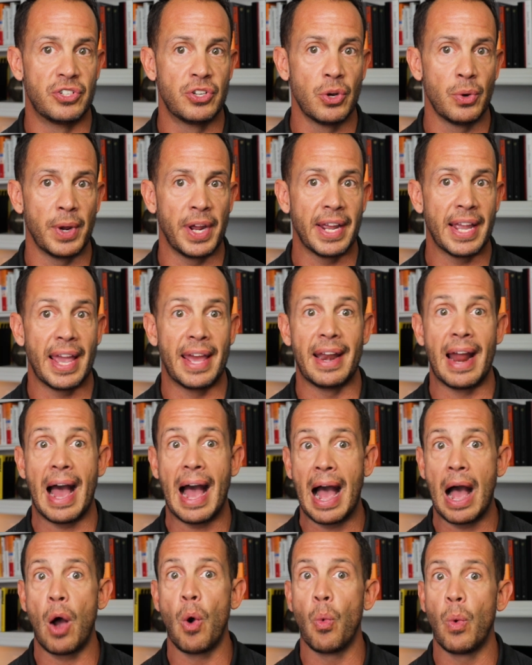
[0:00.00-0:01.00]
doing and
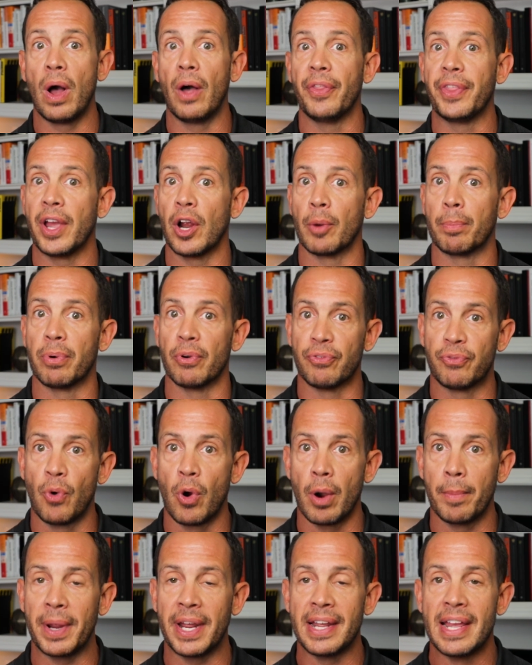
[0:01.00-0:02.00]
how well they are
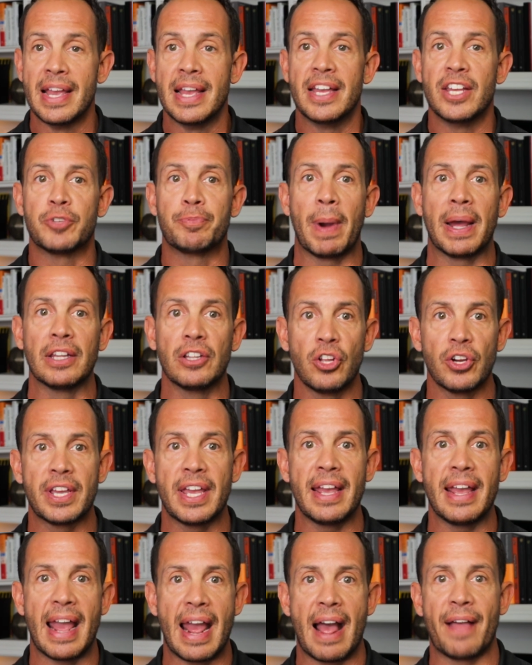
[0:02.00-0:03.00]
performing is by
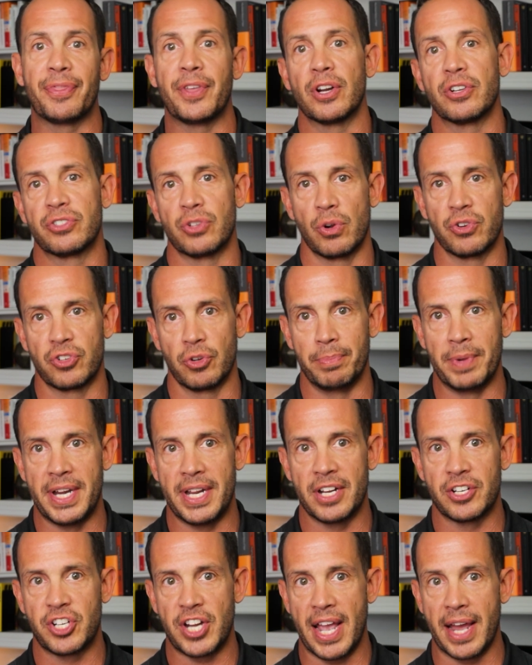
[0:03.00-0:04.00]
looking at their social
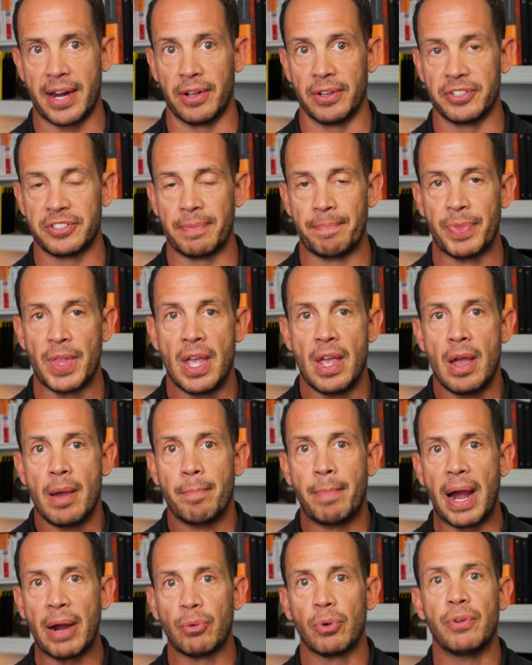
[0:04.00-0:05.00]
media channels.
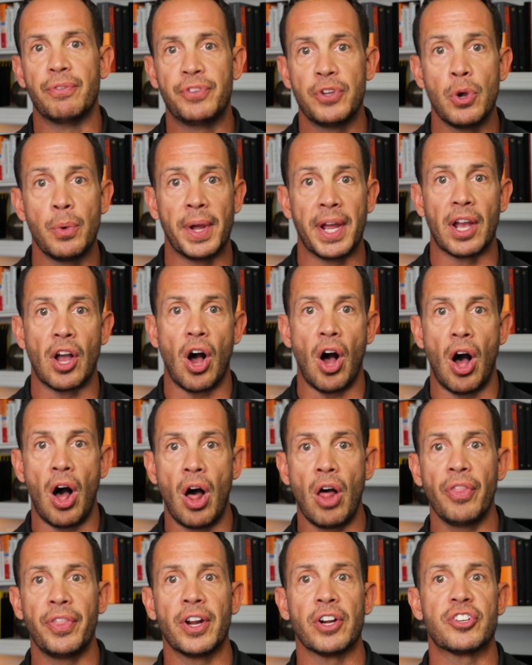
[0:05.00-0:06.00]
By reviewing
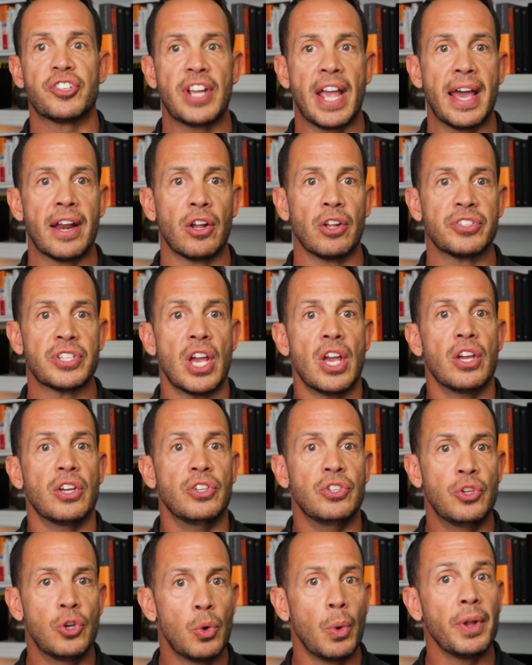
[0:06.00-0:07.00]
all their channels,
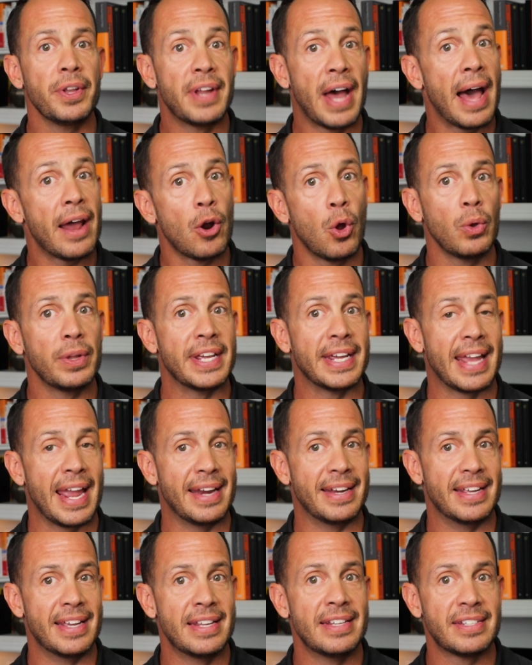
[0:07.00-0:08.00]
you will not only
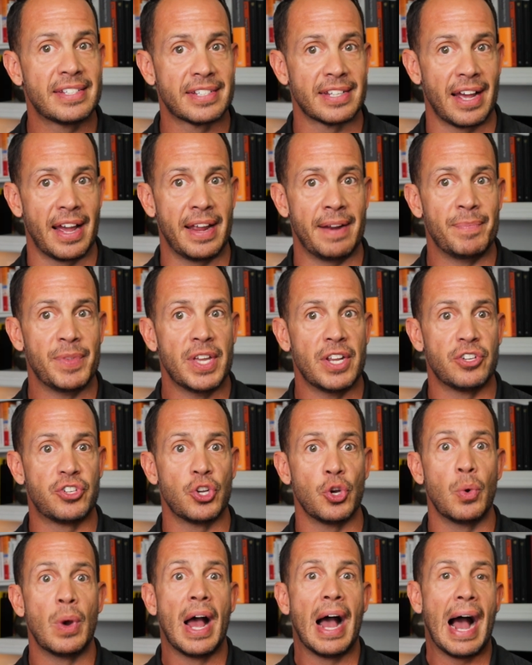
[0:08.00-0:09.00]
gain insight
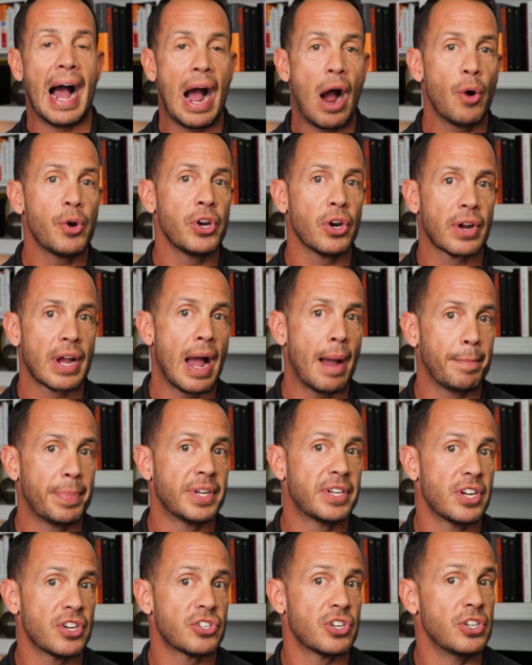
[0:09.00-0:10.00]
into how your
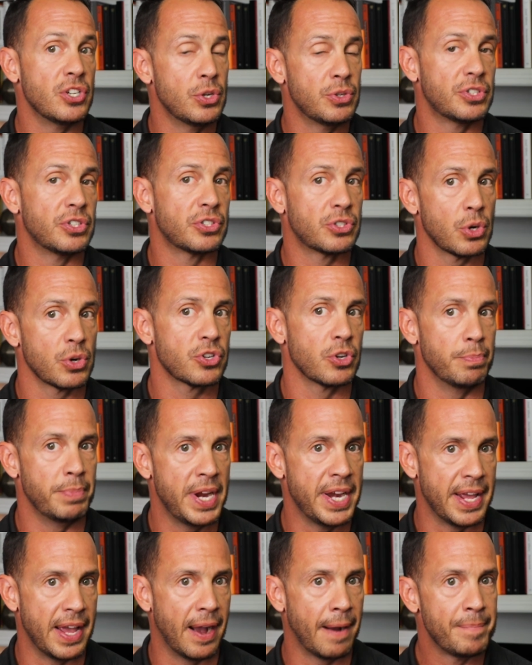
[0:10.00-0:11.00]
competition uses social
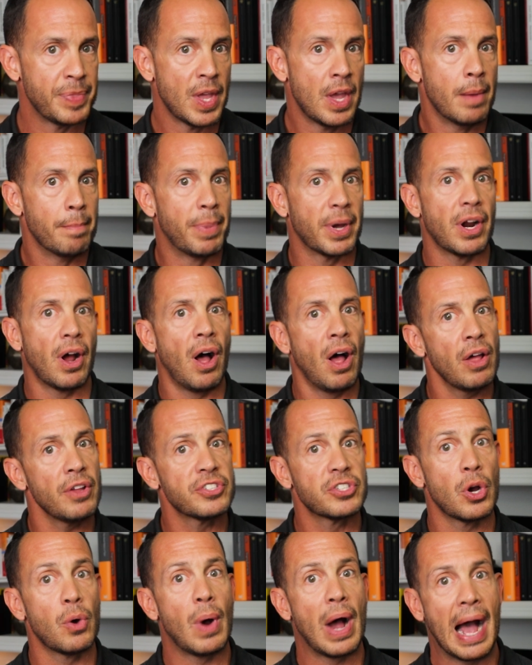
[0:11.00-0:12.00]
media, but
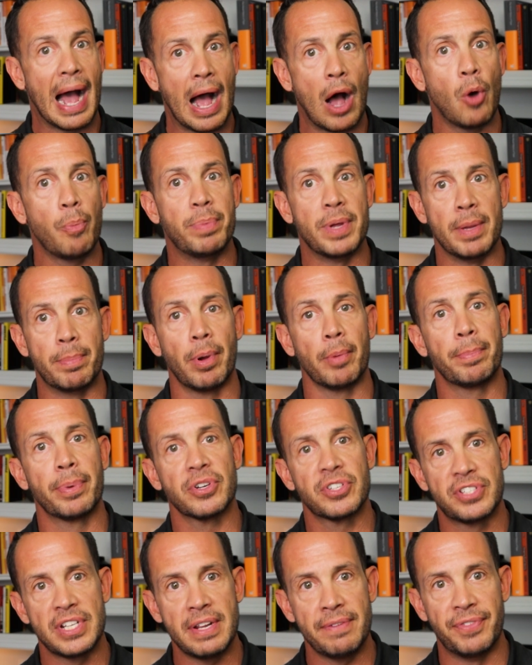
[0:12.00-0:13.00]
also how people
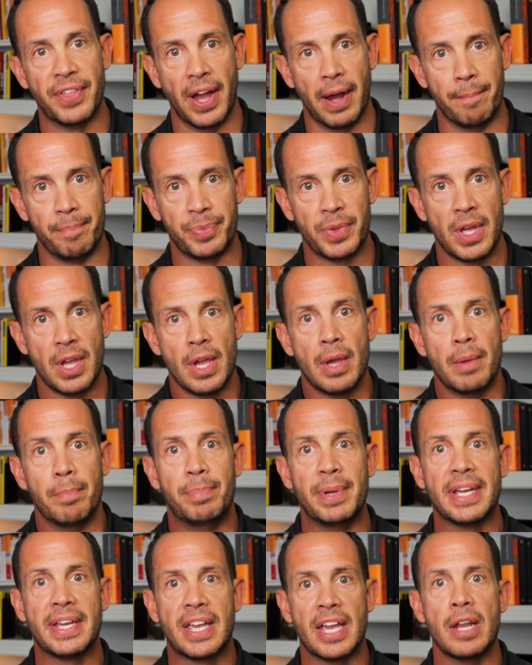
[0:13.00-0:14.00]
perceive them.
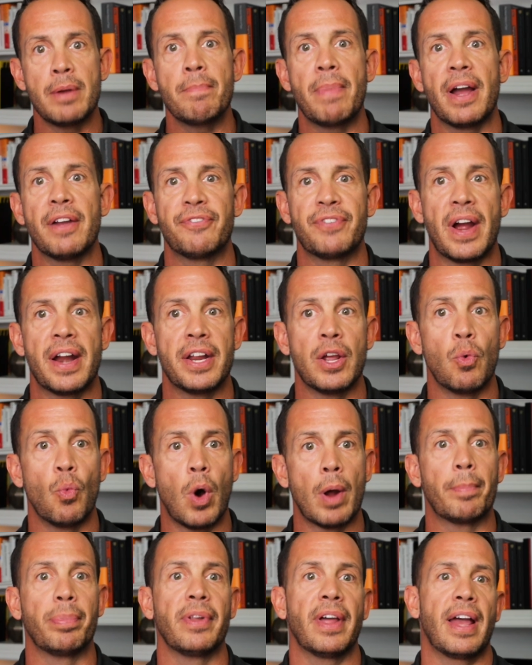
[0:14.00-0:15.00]
Begin by finding
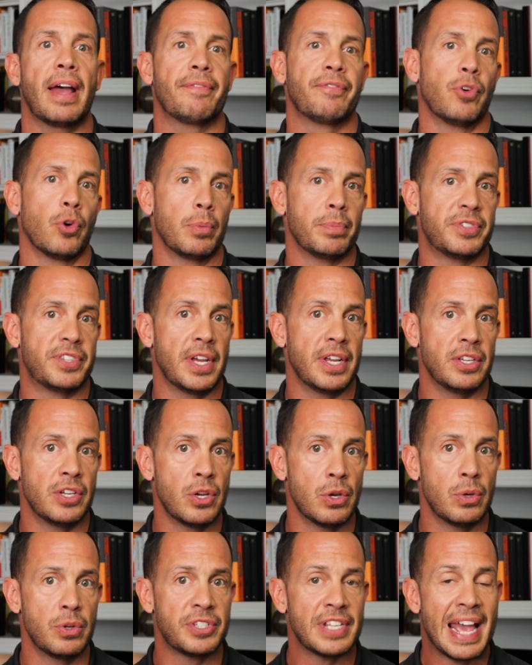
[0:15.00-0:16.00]
what platforms they
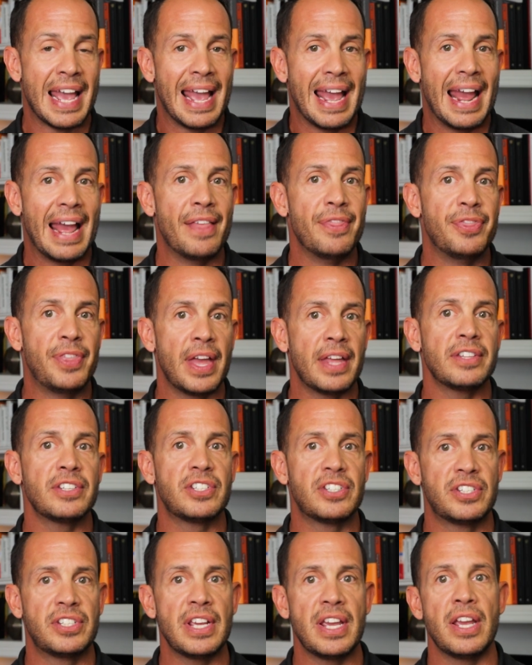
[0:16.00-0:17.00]
use, and then
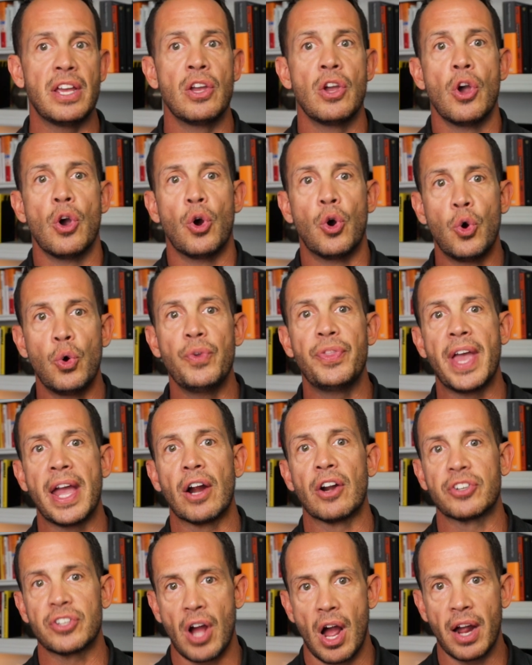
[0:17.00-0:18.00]
see who they
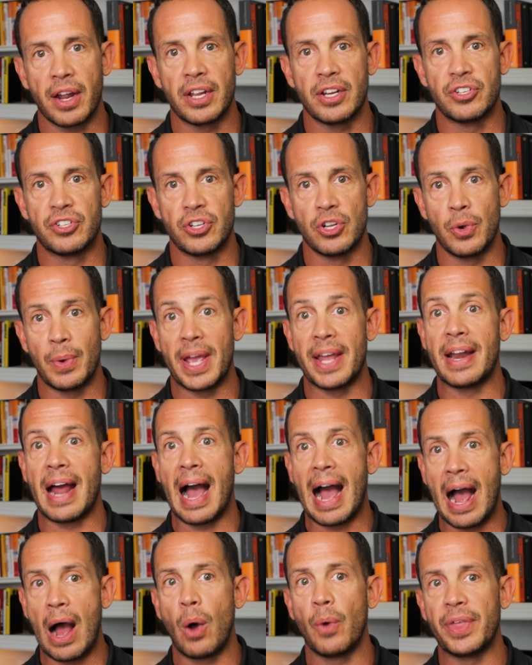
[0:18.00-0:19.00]
are talking to and
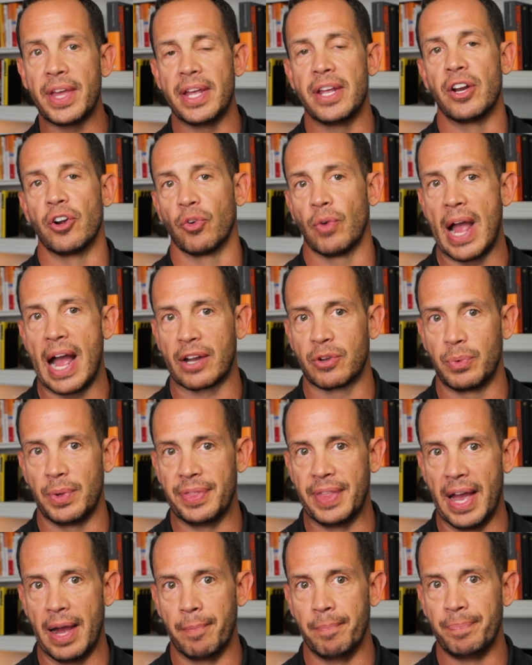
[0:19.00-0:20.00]
how they interact
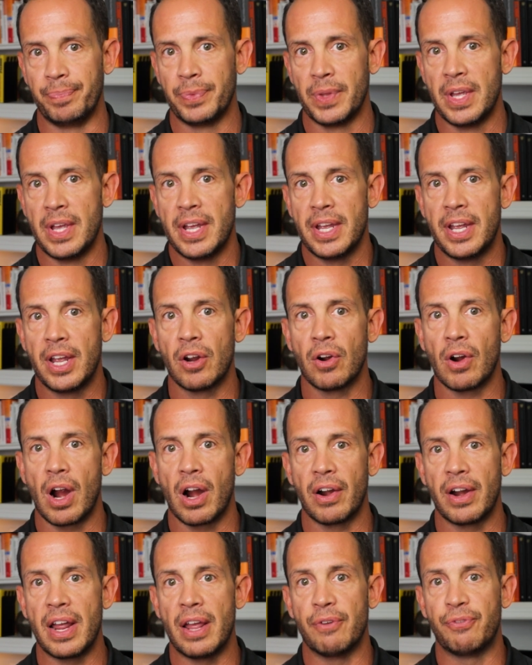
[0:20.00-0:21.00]
with them. Here
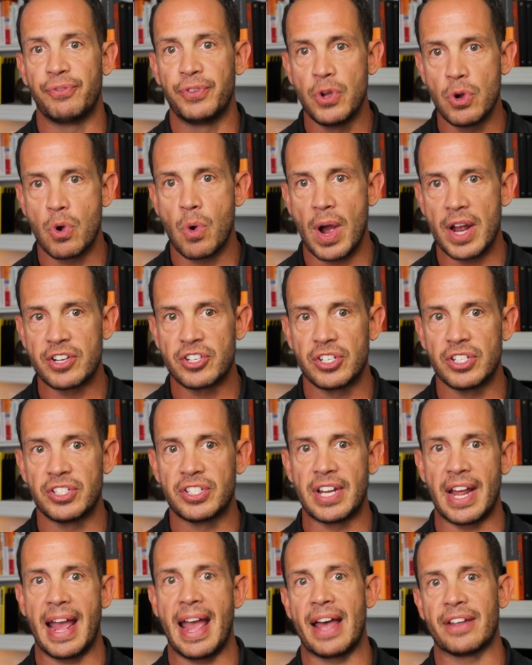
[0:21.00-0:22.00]
are a few questions
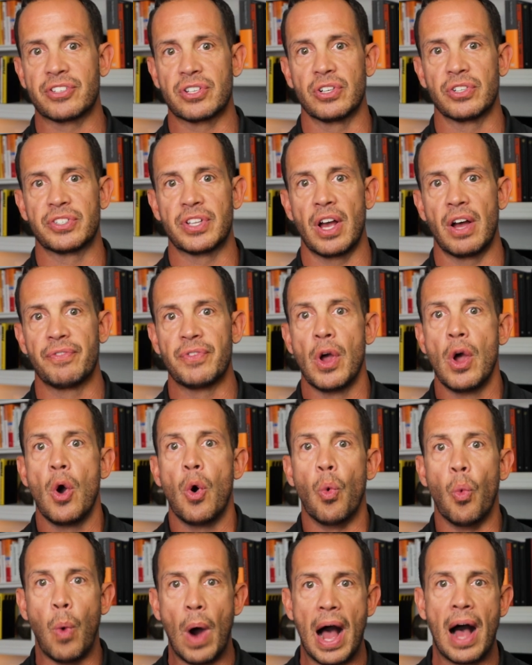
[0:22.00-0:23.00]
to ask yourself
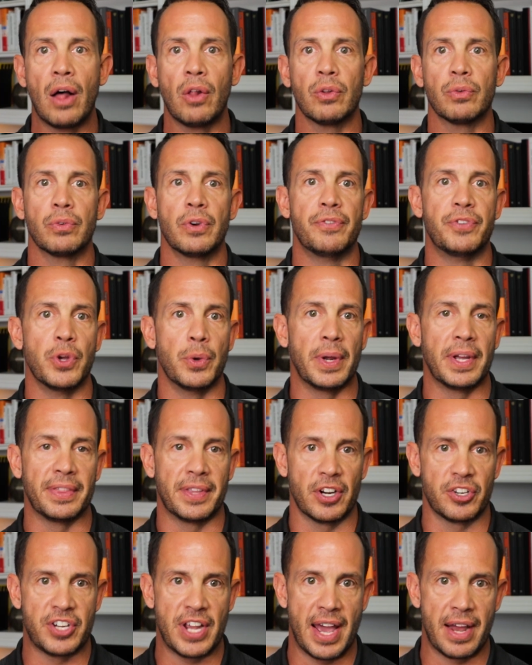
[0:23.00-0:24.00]
while reviewing
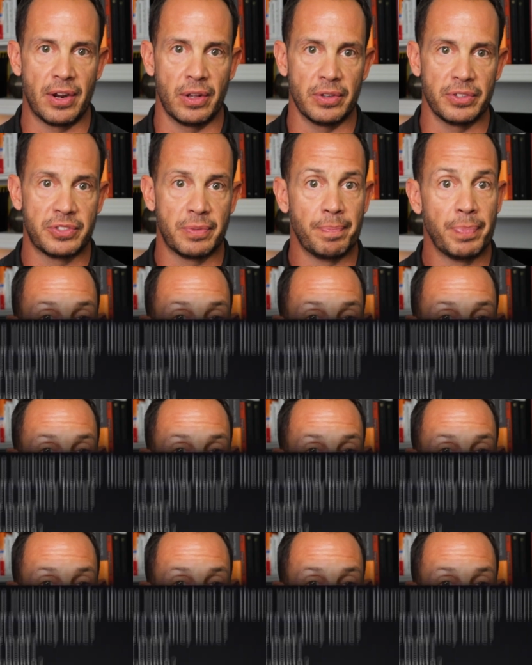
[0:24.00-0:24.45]
their channels.